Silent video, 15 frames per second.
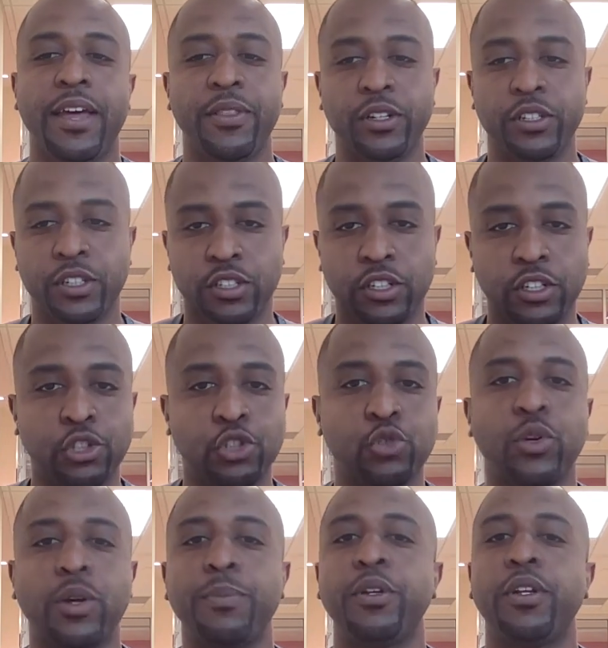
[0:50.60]
and they're just
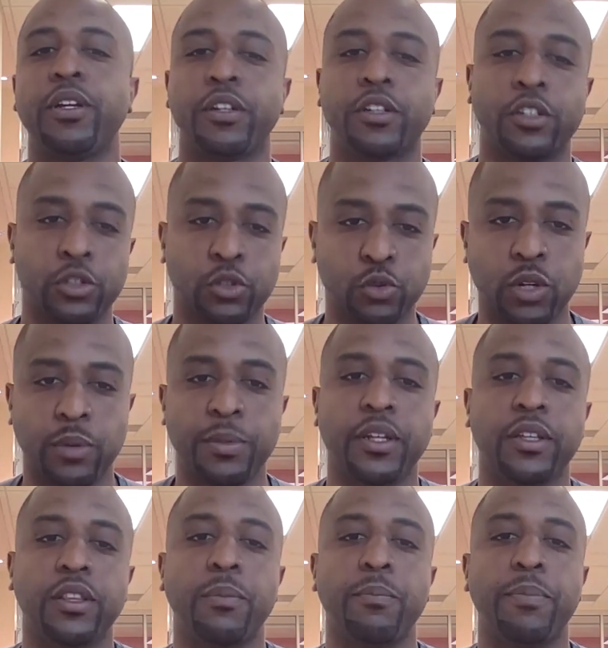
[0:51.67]
contributing
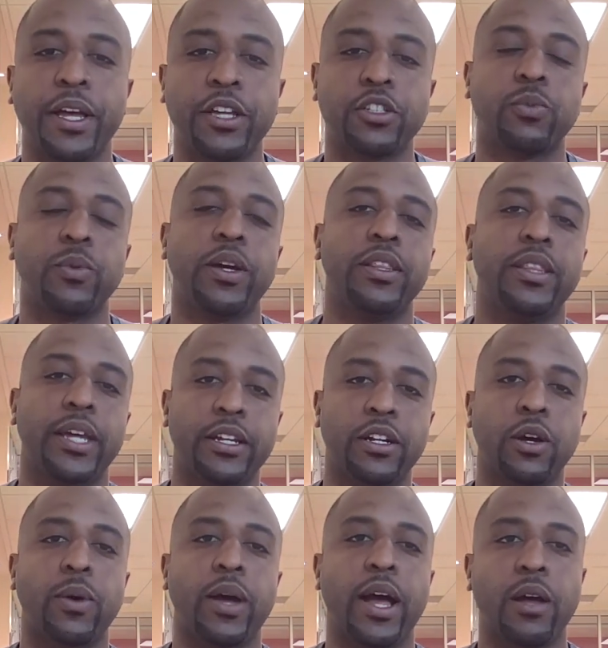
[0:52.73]
the best way they
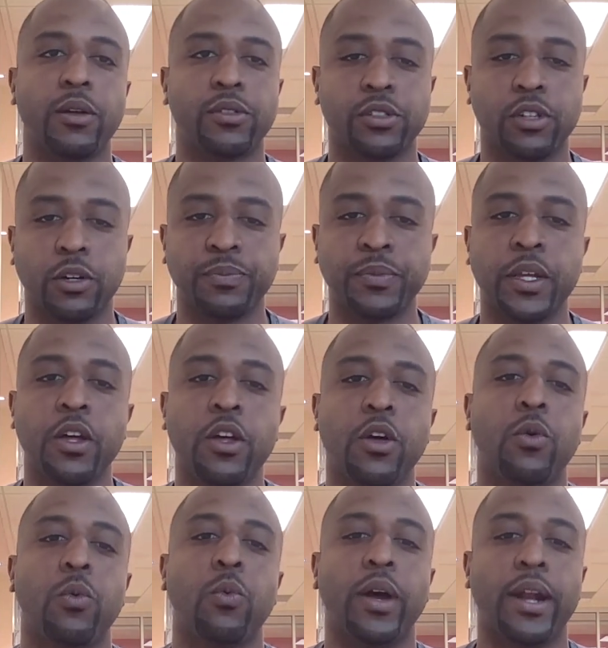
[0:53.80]
know how. So
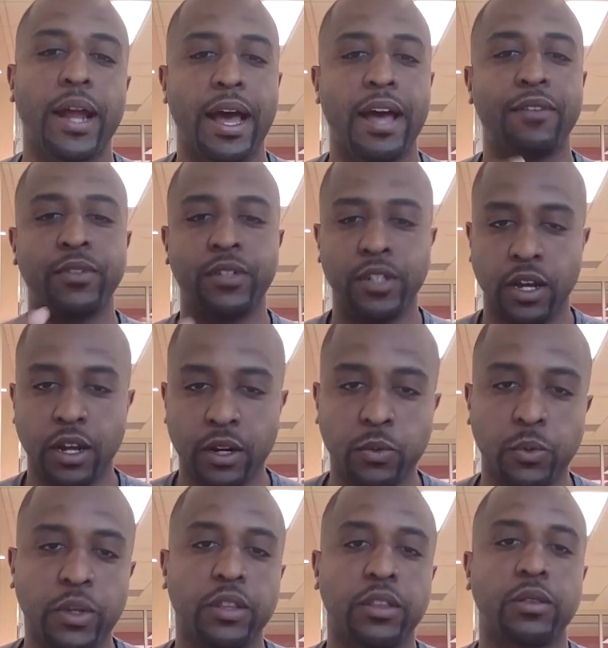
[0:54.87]
what I've
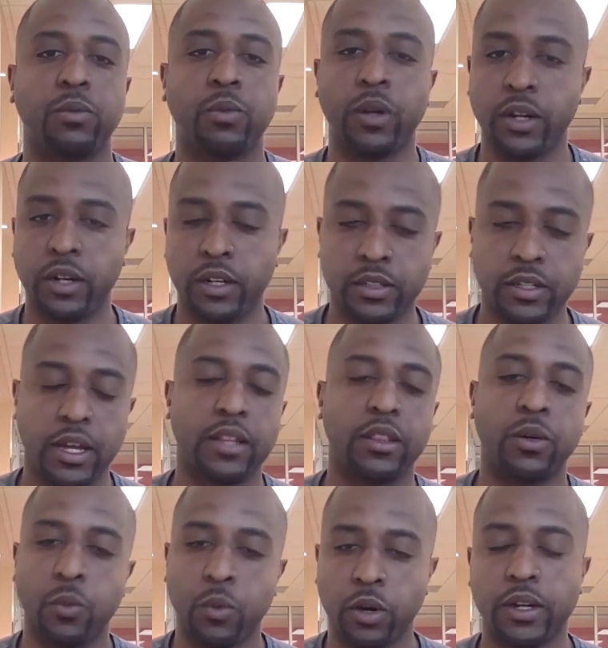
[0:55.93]
done with what it is,
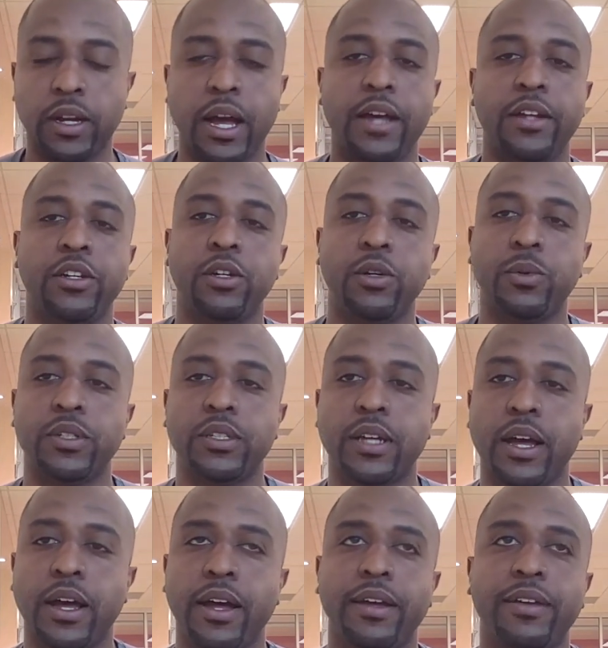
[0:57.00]
the work I do, is
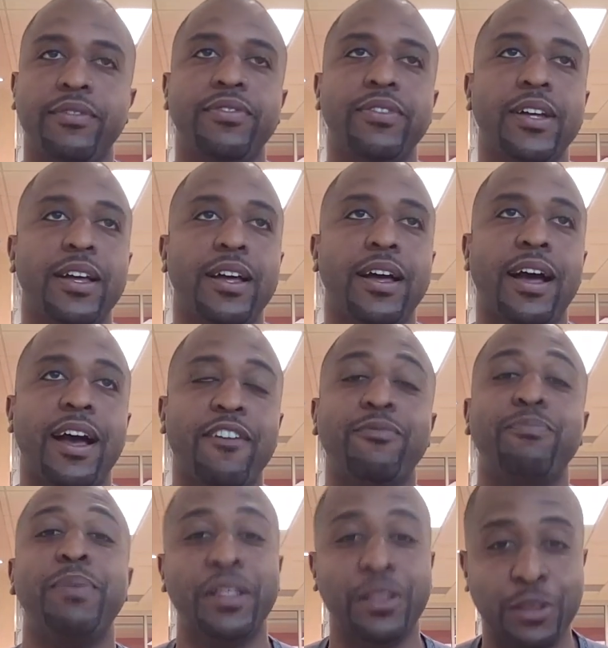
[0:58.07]
I've
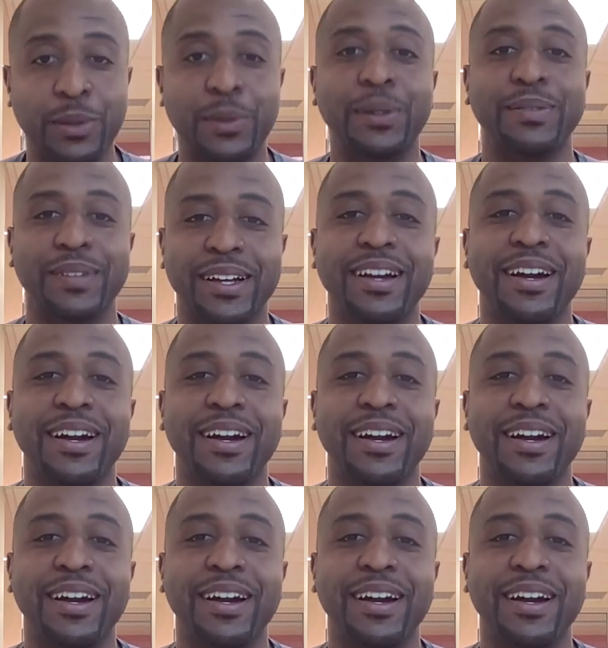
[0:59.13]
been through